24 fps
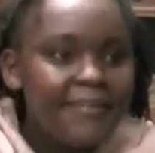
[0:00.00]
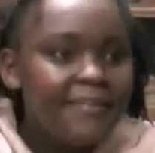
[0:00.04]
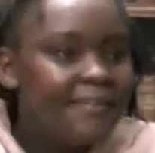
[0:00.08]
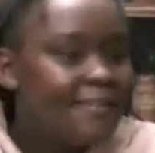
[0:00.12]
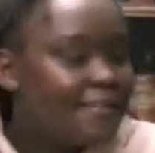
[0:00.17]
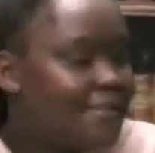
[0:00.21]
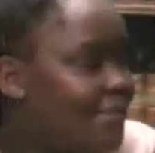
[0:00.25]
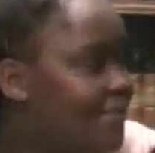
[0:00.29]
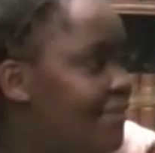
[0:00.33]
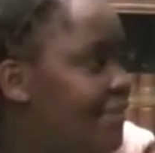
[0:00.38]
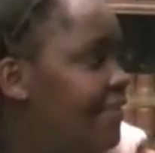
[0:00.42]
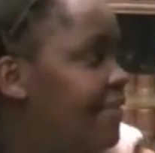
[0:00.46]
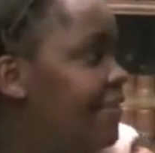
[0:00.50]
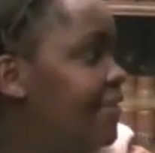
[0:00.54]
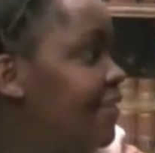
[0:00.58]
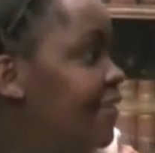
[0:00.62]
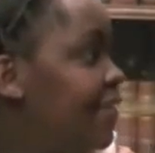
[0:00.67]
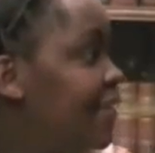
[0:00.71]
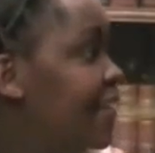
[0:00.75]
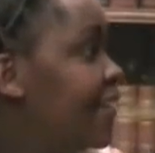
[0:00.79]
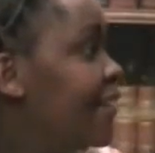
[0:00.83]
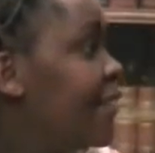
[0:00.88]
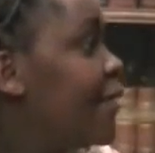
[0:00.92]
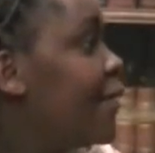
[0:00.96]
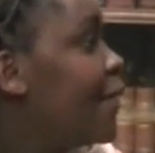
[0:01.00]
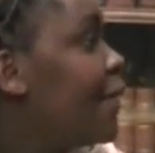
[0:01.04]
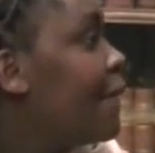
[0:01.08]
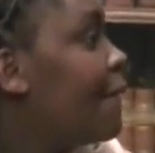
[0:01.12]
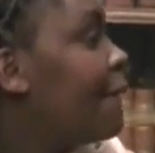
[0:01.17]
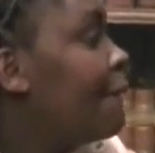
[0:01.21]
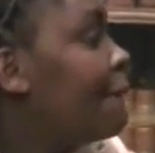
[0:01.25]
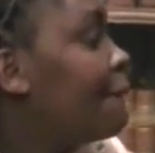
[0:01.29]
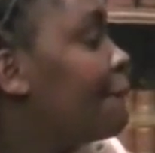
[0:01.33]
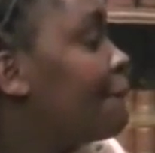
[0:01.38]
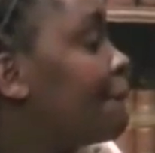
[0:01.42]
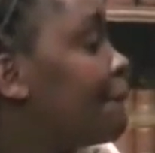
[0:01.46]
Can you talk a little bit about how
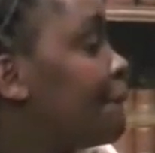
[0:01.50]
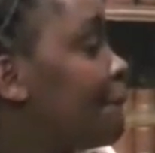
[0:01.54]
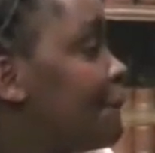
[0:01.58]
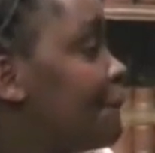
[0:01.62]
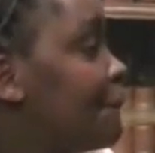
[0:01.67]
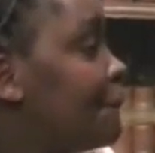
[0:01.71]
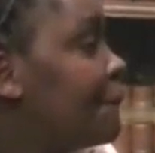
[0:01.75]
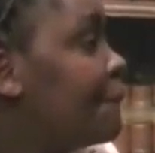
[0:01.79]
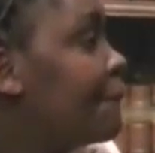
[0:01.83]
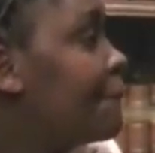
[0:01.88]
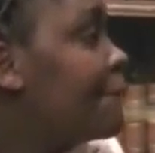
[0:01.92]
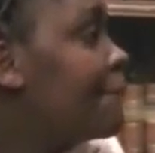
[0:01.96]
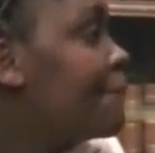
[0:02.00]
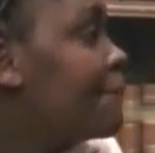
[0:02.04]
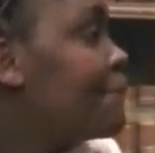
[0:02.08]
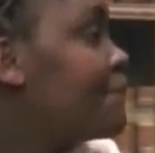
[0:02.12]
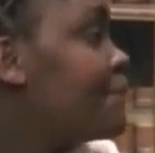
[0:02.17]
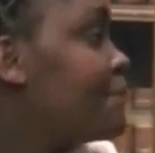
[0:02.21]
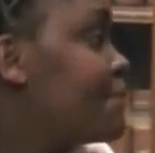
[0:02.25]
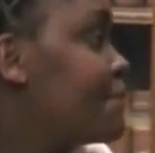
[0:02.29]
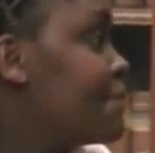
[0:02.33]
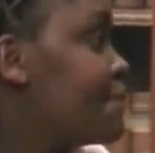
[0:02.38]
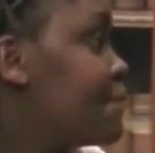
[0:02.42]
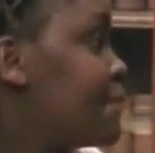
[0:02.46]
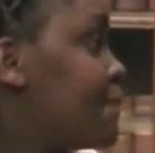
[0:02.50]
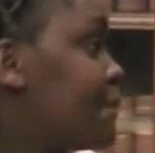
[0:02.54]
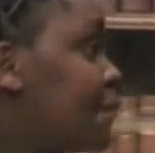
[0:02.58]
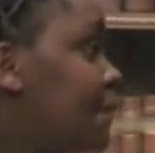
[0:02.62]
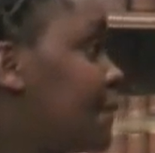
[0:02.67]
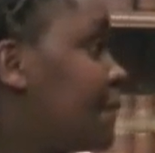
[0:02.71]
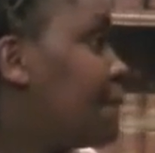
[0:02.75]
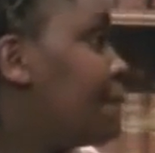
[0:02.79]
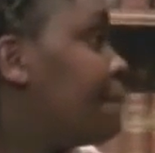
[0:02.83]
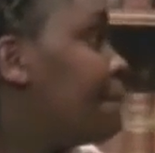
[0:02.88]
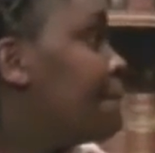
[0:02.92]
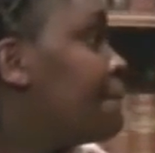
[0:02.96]
climate change
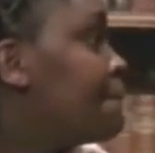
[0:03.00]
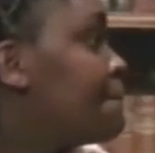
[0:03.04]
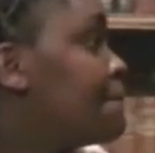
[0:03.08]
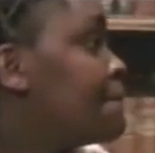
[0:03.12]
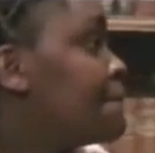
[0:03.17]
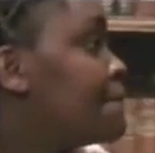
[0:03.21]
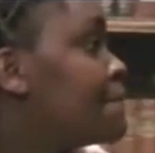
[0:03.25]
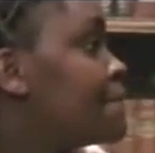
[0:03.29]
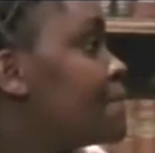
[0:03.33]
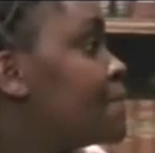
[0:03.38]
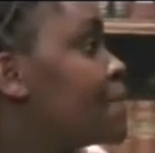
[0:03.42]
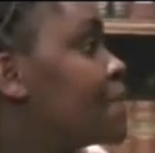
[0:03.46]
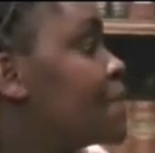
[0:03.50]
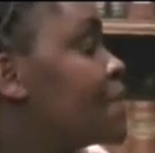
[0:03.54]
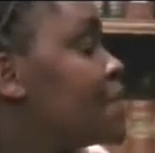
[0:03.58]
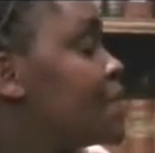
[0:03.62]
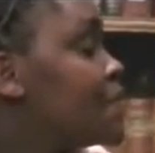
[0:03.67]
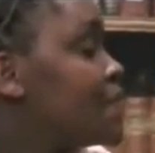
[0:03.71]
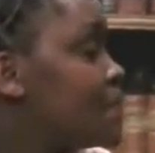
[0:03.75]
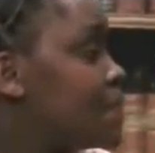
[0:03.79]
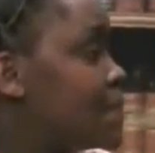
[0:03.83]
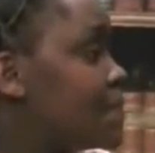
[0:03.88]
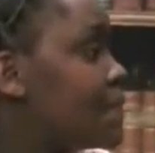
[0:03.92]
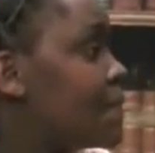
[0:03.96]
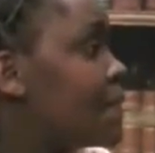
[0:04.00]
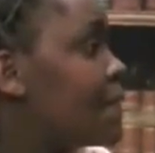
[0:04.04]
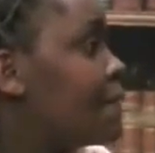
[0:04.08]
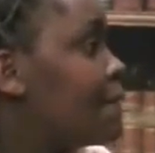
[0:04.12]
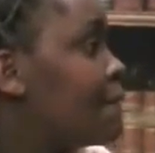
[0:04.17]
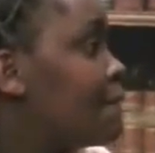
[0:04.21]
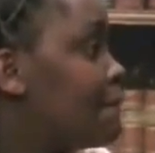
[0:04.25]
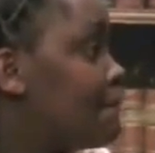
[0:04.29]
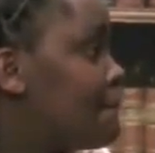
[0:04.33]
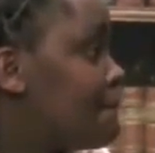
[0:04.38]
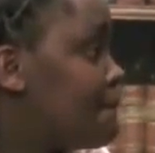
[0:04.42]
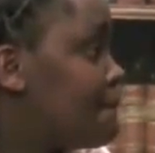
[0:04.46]
directly leads to
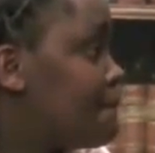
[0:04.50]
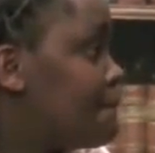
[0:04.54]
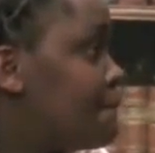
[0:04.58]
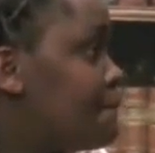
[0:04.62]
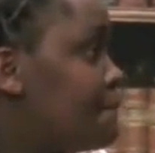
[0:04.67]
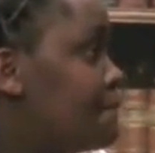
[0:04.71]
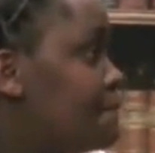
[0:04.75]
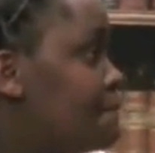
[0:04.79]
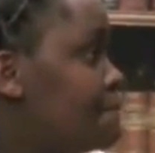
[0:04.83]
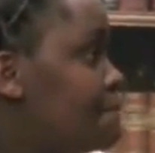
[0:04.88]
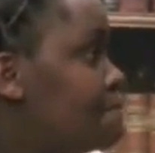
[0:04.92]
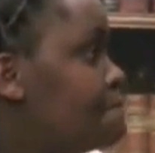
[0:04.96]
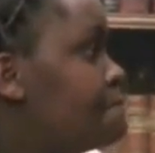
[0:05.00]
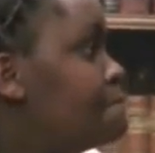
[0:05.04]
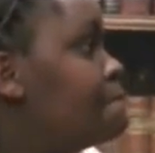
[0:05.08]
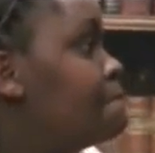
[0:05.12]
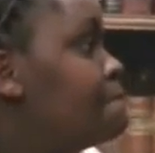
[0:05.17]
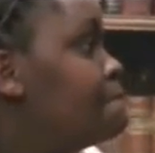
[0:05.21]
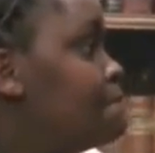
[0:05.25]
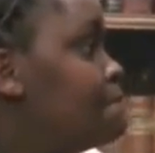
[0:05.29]
poverty or affects